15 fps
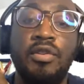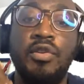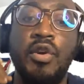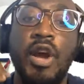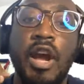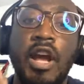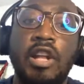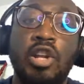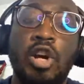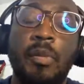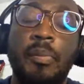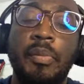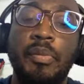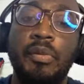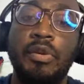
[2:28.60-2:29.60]
you end
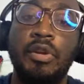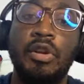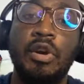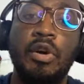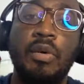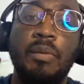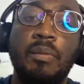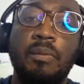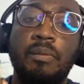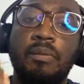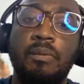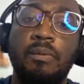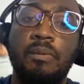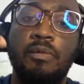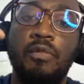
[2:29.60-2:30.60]
up
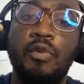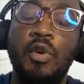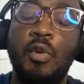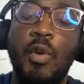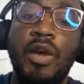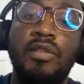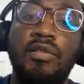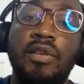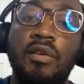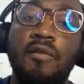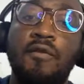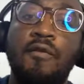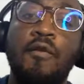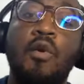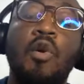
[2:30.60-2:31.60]

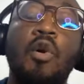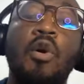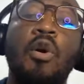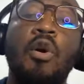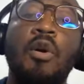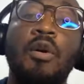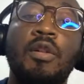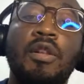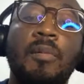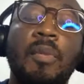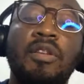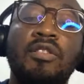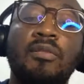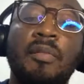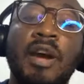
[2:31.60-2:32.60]
requesting for the
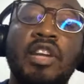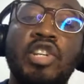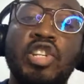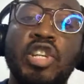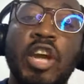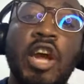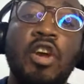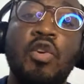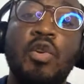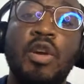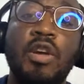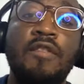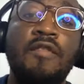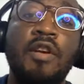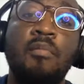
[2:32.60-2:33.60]
person might share you
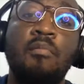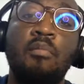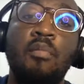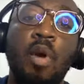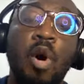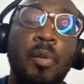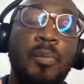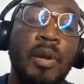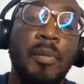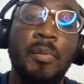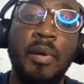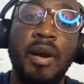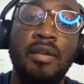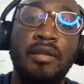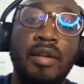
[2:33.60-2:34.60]
even more
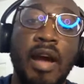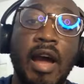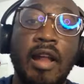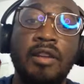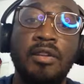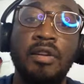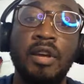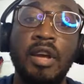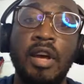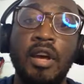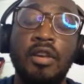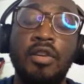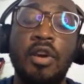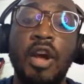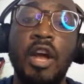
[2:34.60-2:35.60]
papers, and
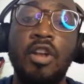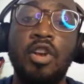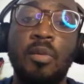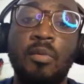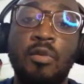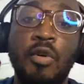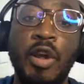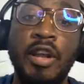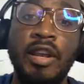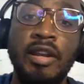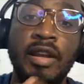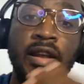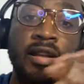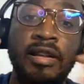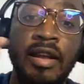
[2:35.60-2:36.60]
you end up
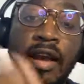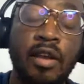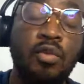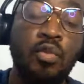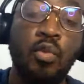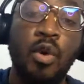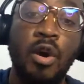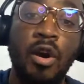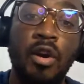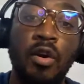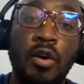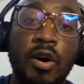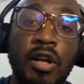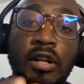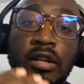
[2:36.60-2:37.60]
creating a network
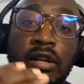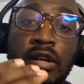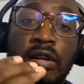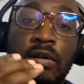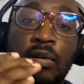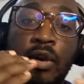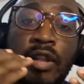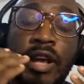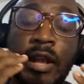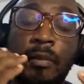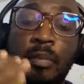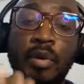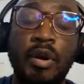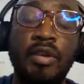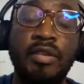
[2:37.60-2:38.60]
with
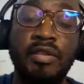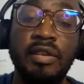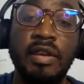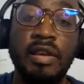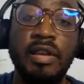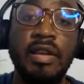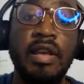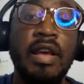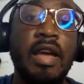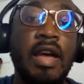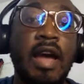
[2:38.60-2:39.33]
that person,